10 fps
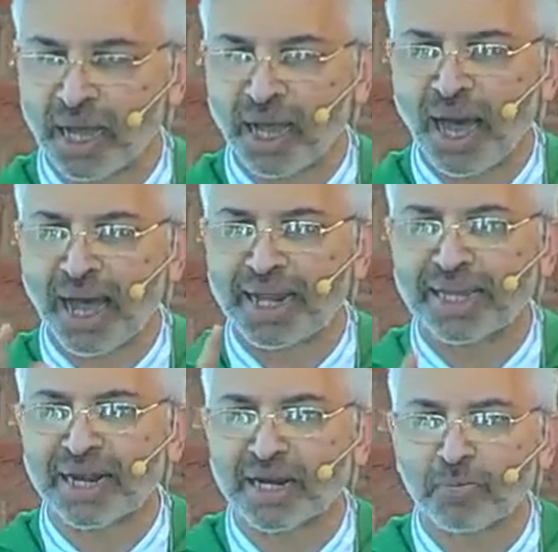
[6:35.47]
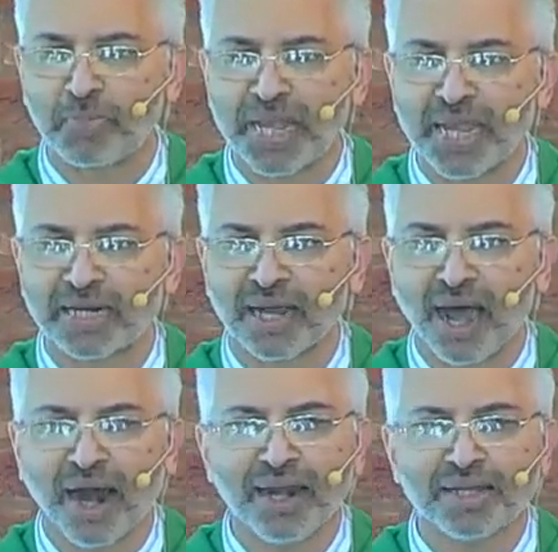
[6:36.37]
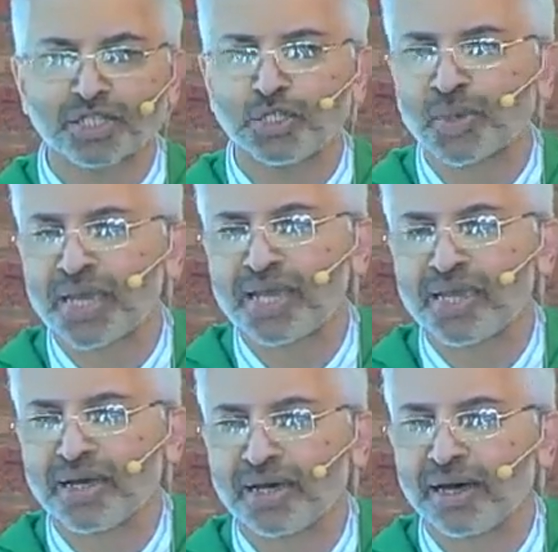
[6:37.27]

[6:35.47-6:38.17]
And again, I repeat, unless you hear,